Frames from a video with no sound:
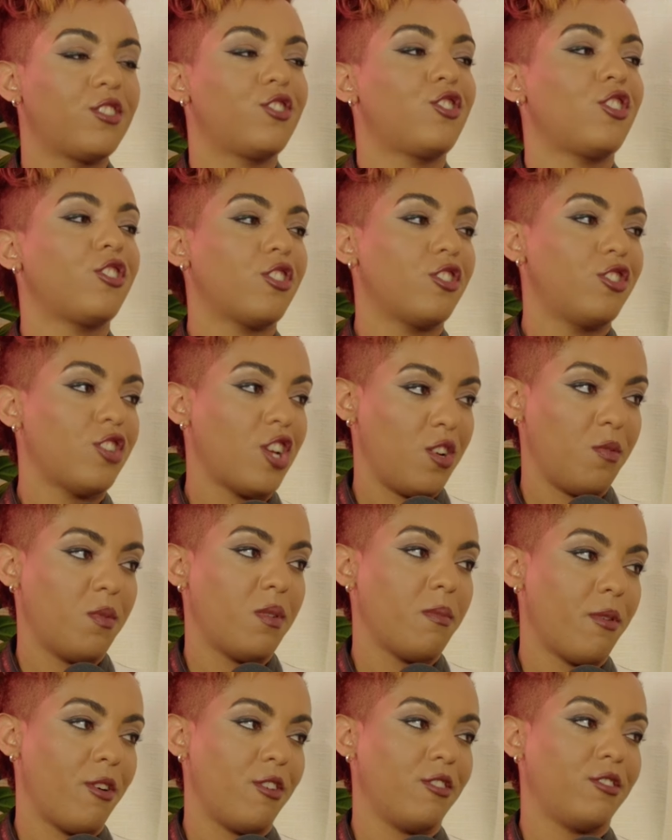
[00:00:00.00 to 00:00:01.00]
she's a
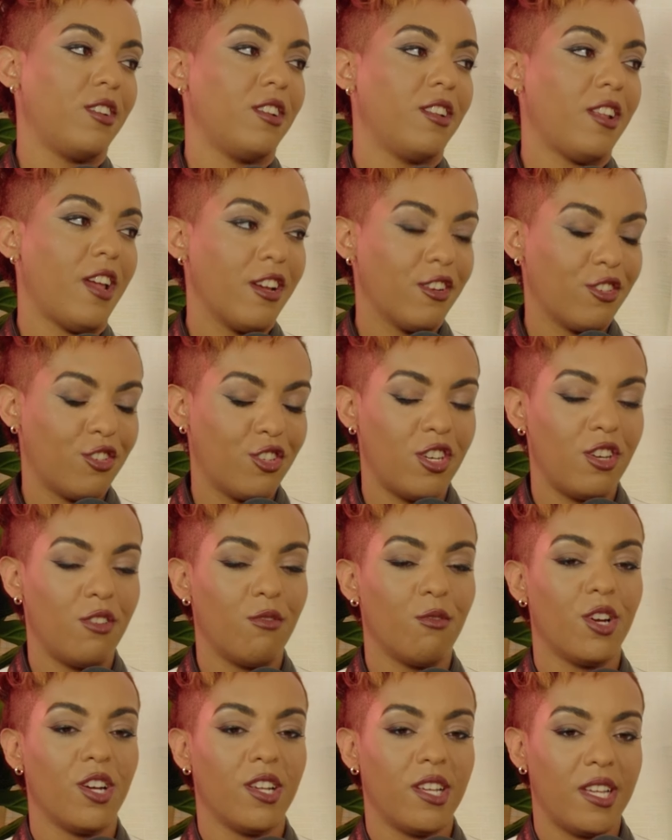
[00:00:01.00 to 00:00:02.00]
genuine person. Like yeah. she
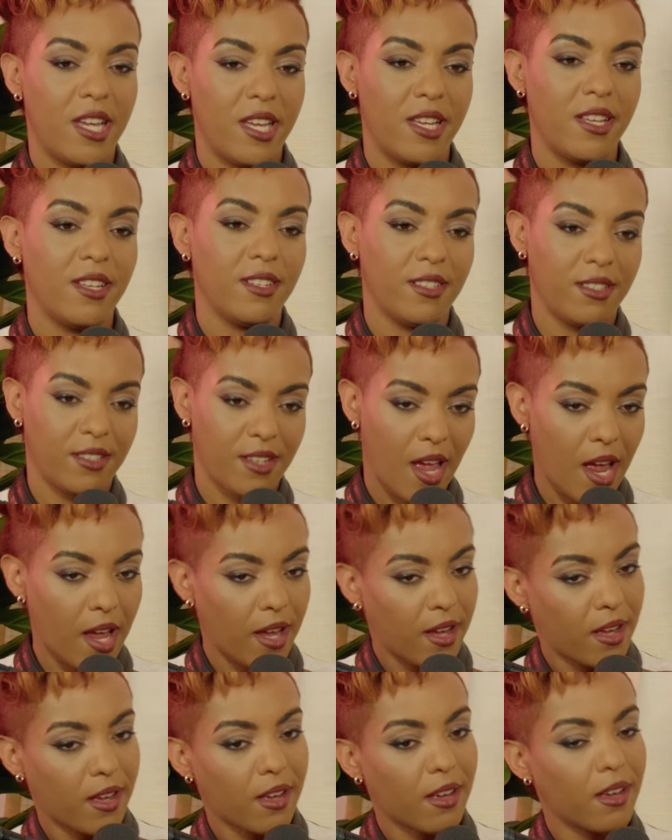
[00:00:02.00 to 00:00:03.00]
really is
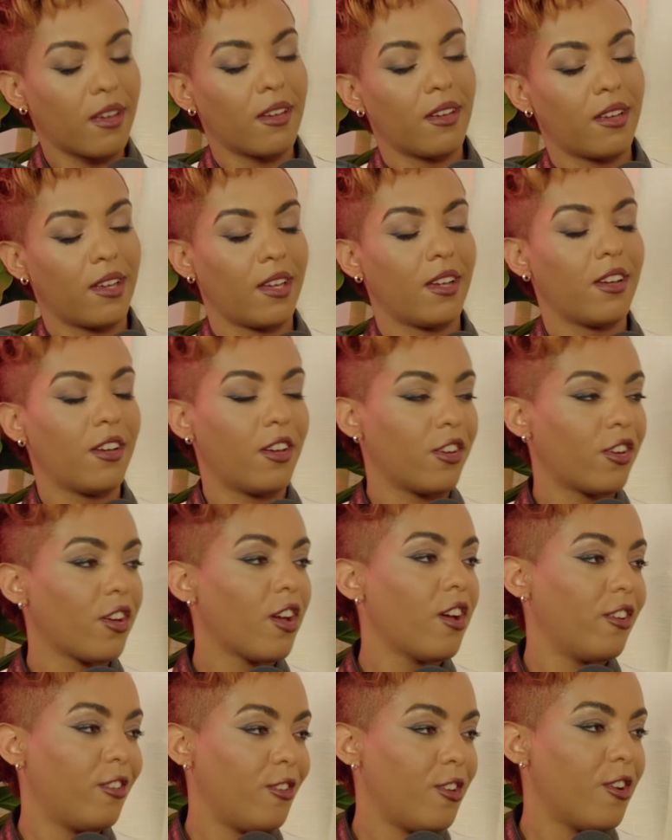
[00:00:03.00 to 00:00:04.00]
like, a,
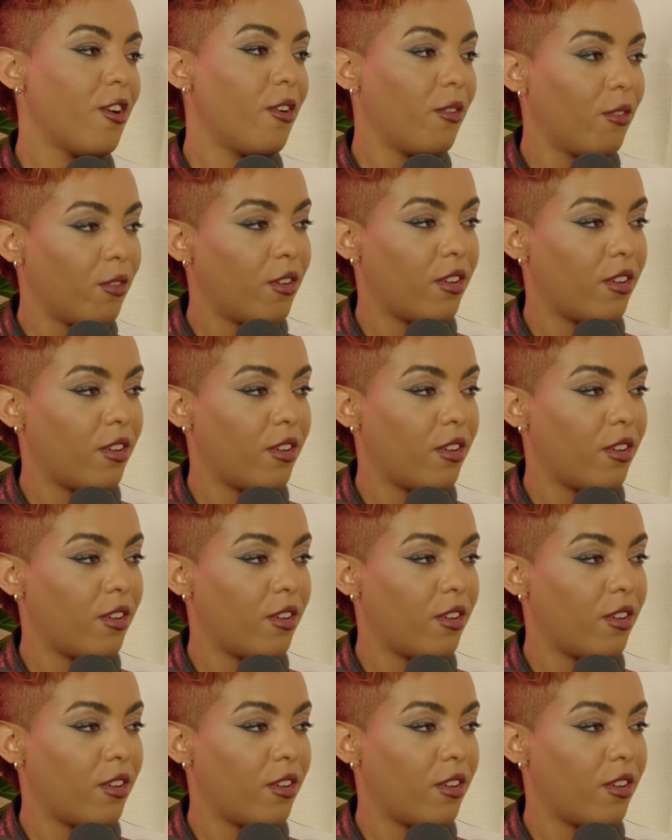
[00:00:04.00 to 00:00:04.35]
a you know.